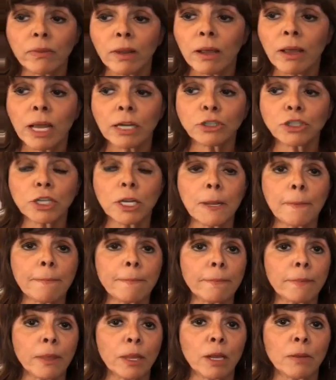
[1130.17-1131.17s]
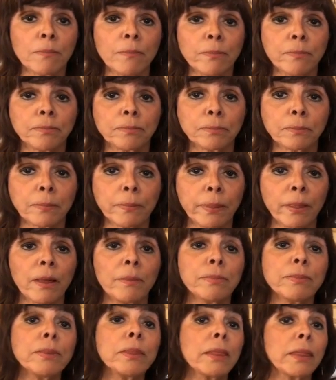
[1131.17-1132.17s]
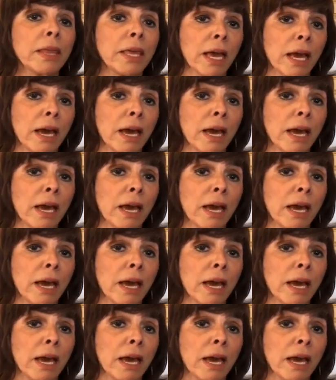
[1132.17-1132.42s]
they have a new veggie burger as well.